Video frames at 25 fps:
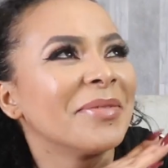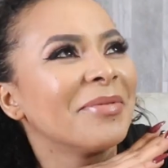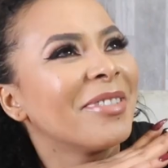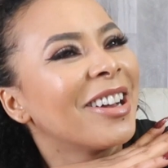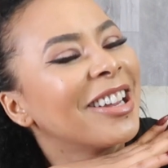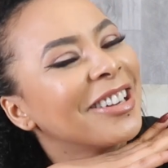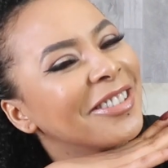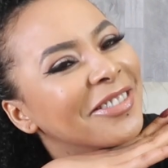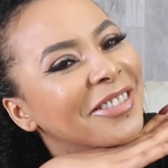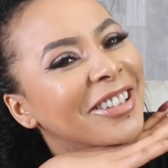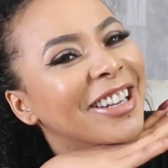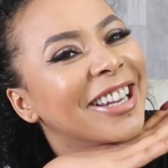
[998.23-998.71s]

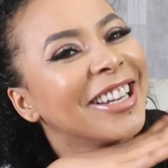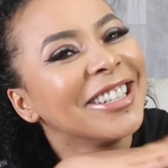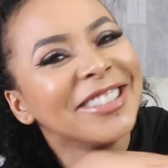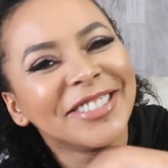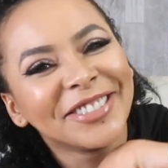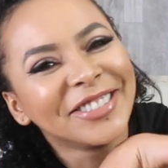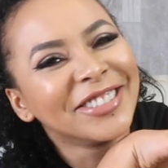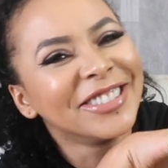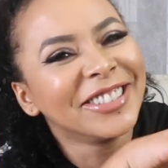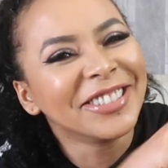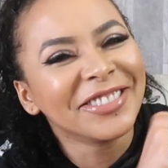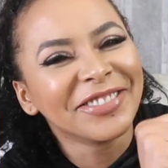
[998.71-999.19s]
By the way, I
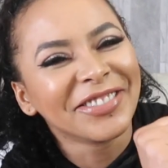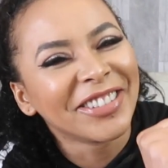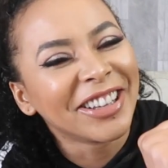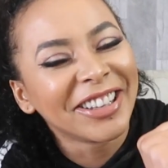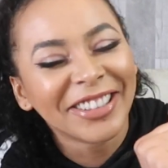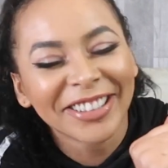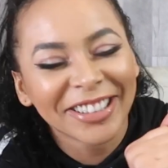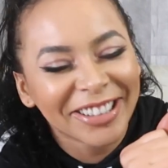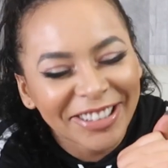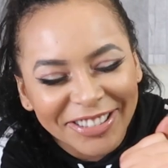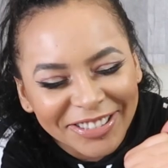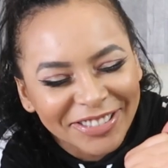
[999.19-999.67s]
do look
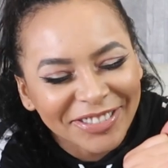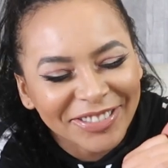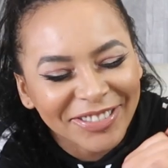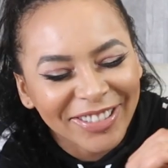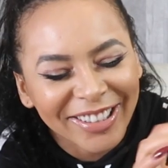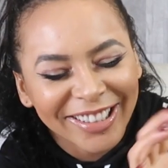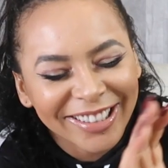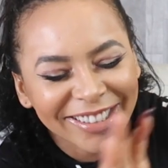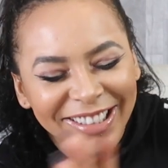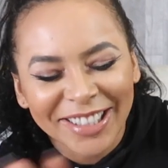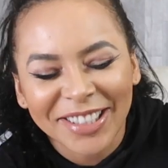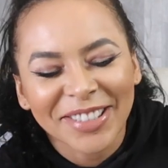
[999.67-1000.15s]
very cute
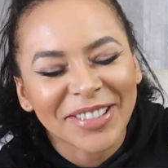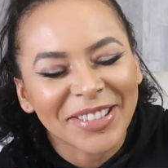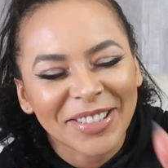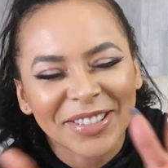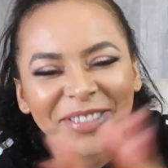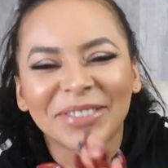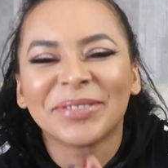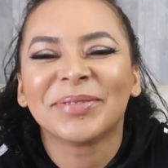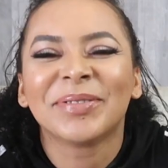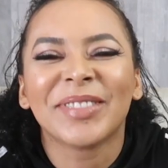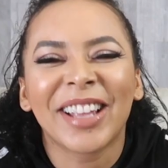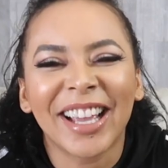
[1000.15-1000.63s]
right now,
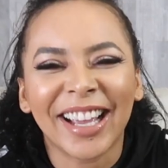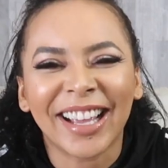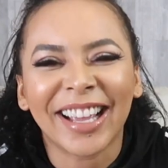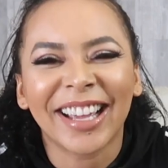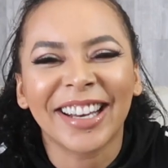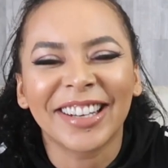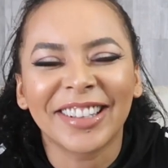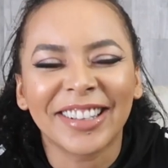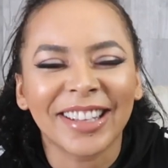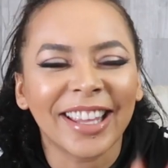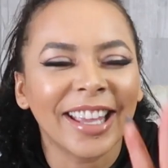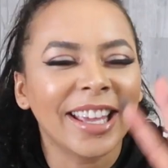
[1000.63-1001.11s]
so I
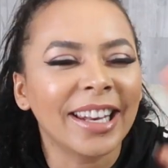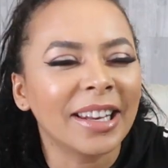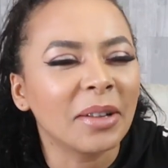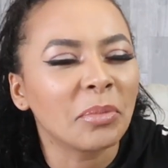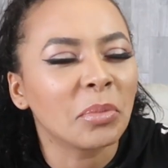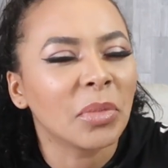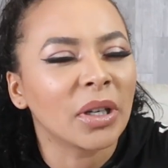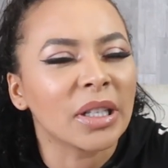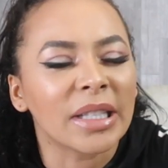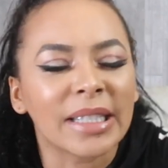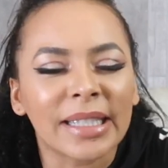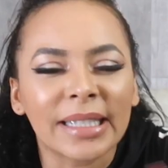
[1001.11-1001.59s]
kind of get
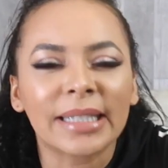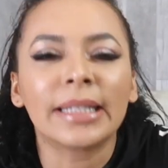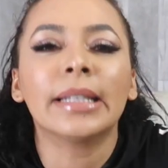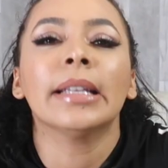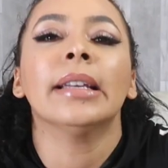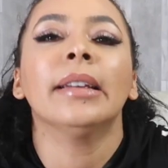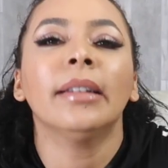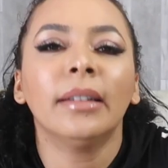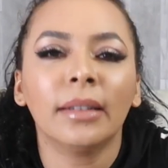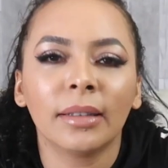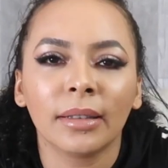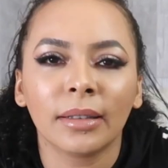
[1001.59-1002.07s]
it. But
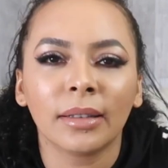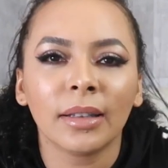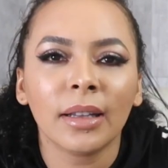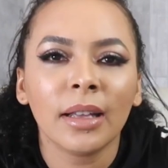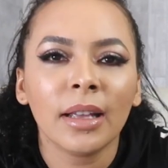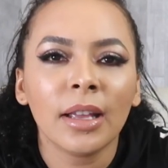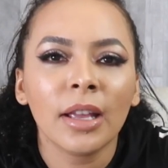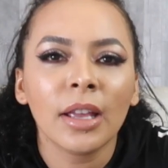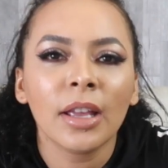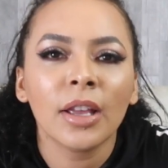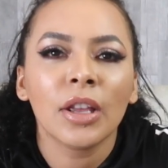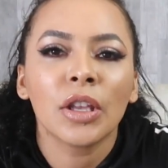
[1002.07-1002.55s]
still,
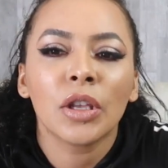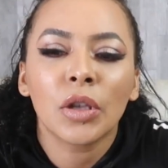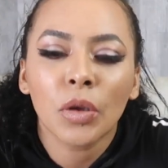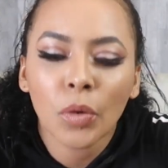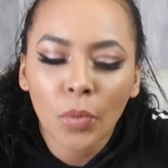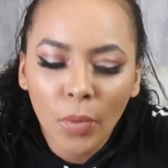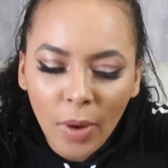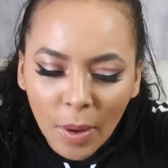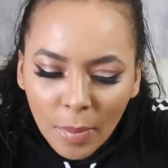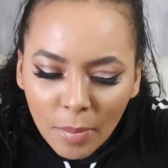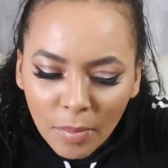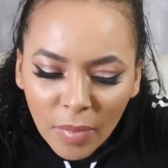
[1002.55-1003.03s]

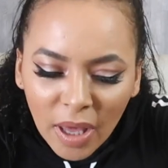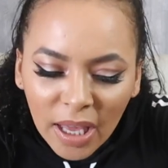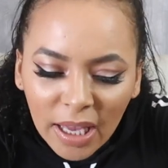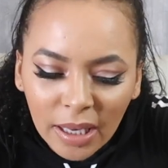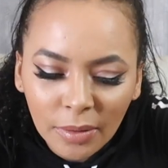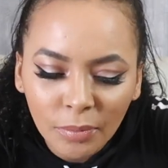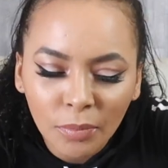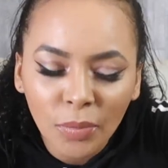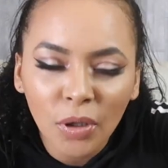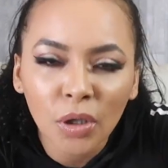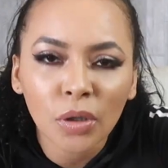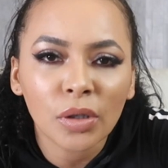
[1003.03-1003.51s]
you were
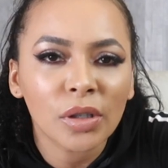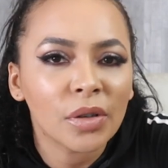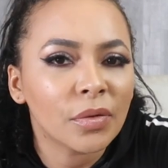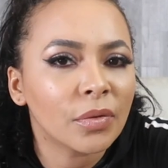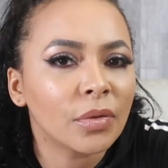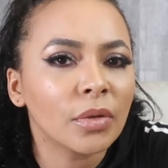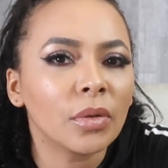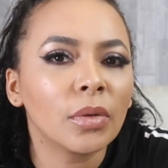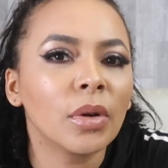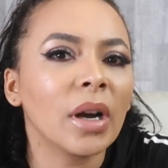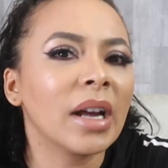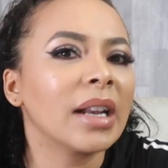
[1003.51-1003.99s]
made
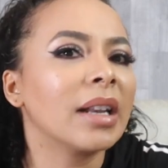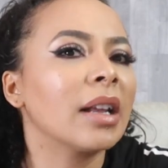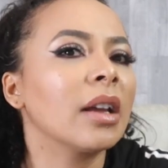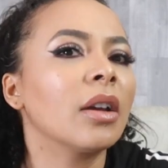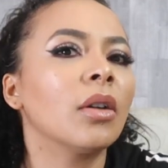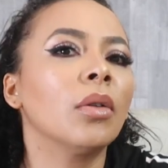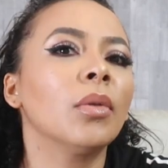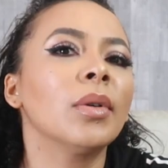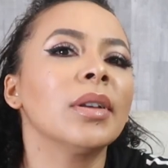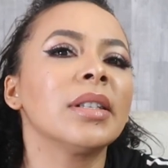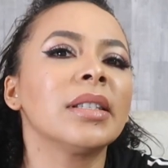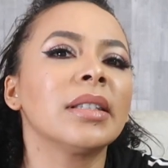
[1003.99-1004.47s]
beautiful. And
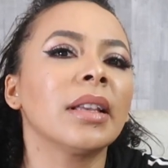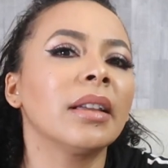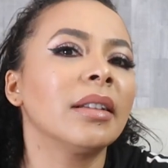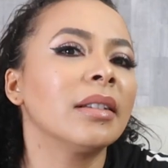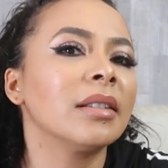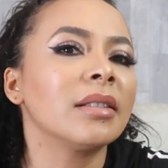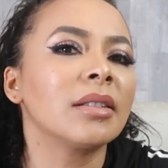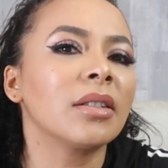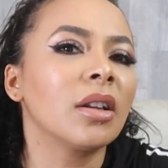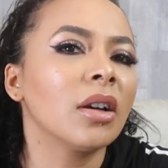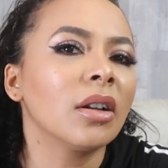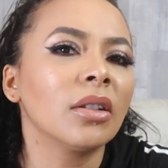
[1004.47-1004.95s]
I always say
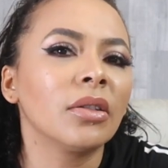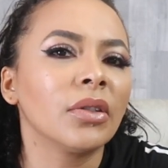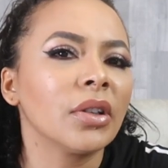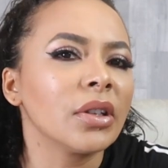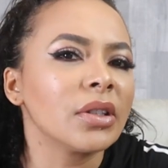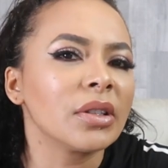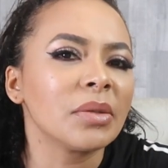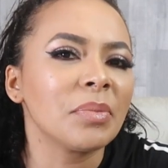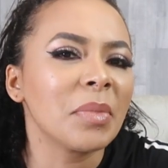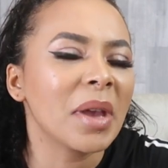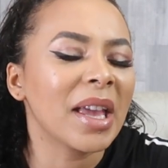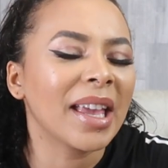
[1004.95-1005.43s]
this, God
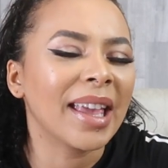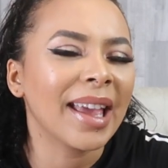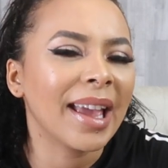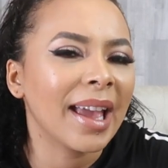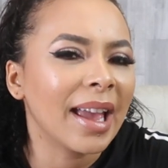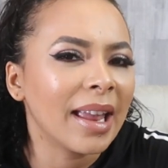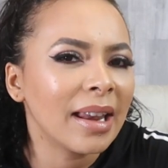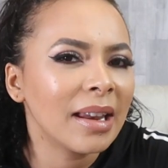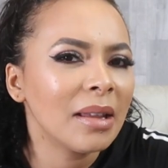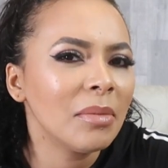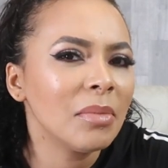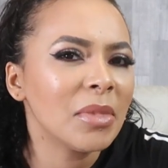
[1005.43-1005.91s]
doesn't make
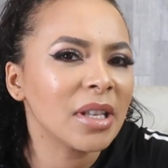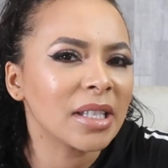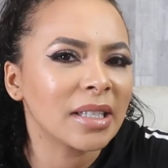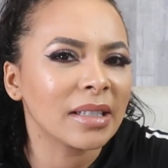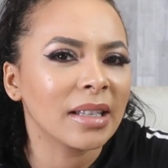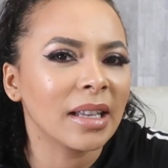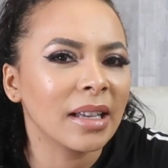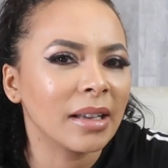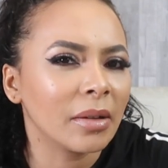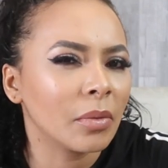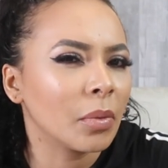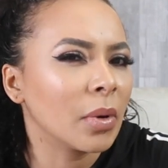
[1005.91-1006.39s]
any
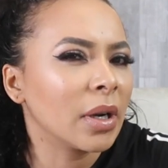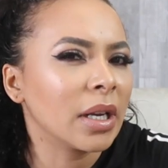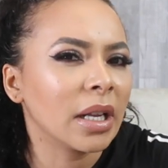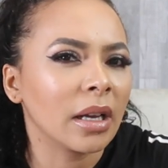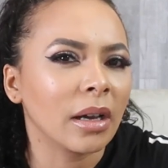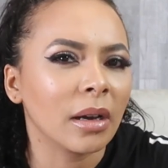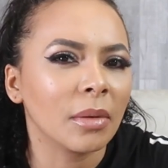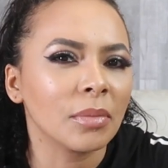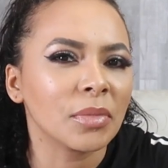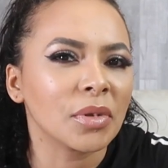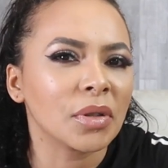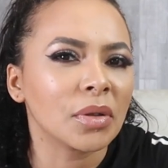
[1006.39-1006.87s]
mistake when
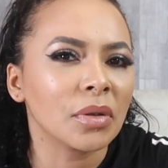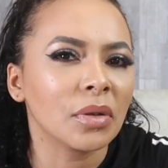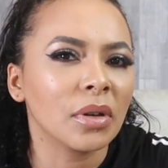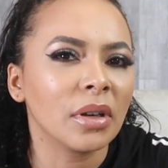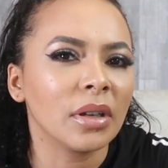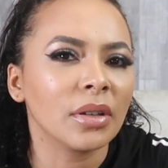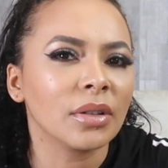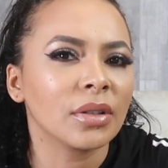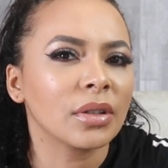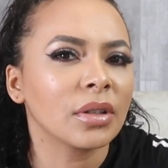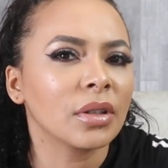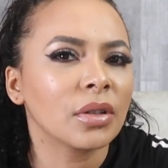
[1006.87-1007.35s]
it comes to
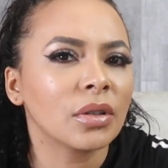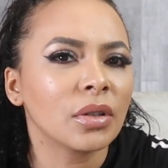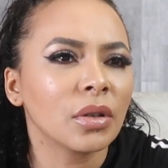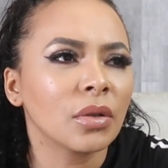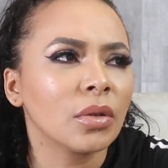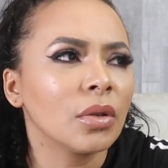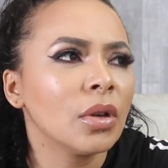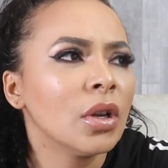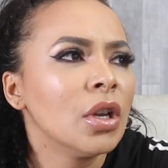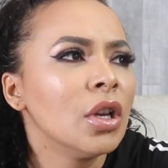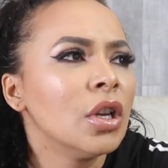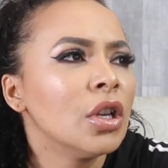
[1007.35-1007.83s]
us.
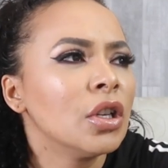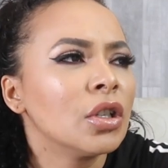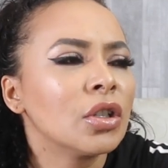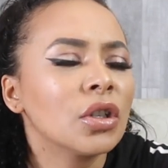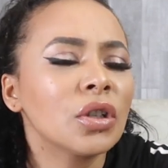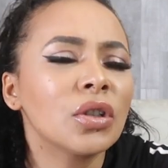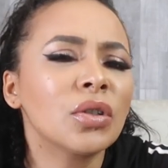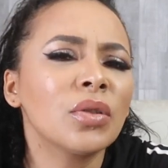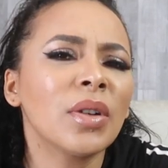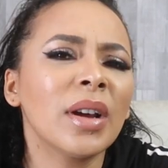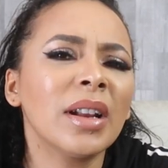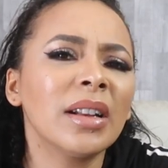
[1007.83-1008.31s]
So
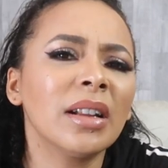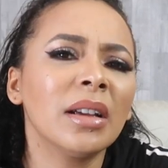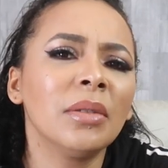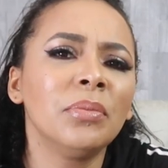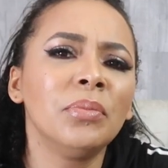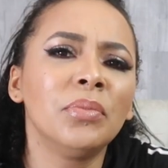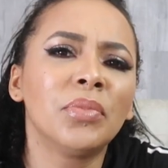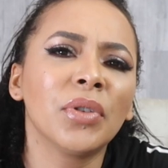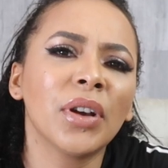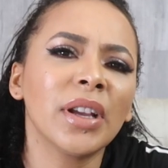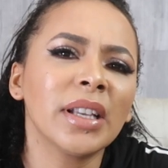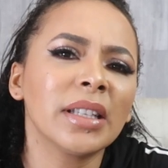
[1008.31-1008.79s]
just try to
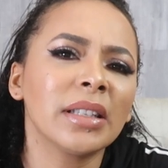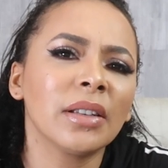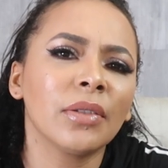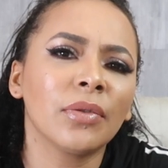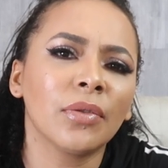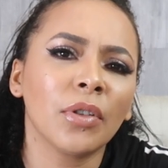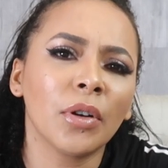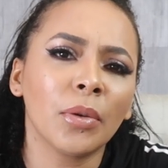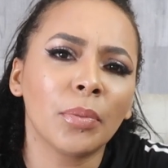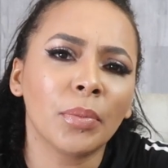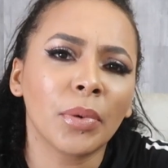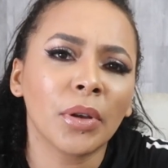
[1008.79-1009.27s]
embrace
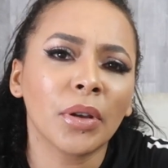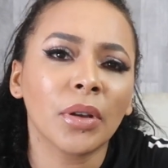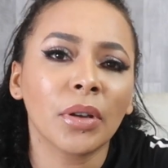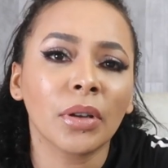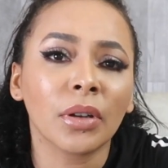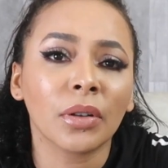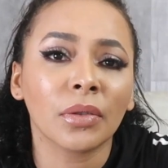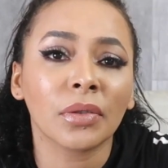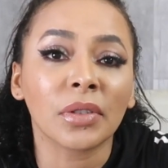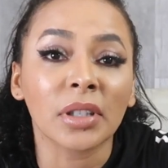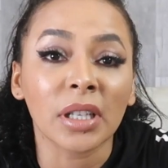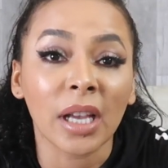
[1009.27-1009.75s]
it for a
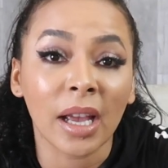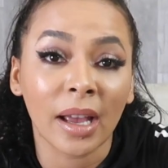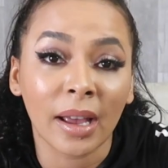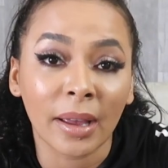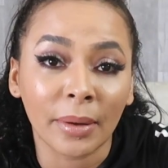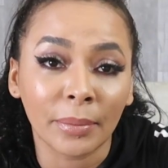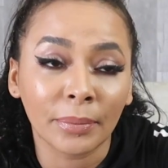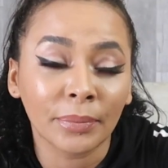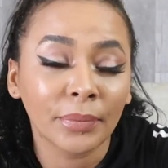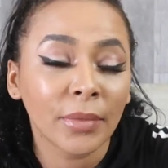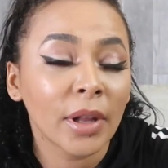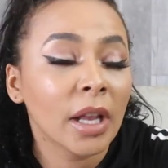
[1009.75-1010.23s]
period of
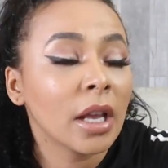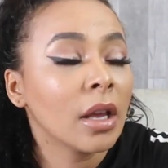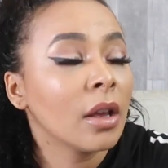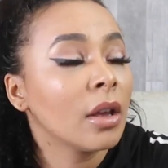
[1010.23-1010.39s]
time.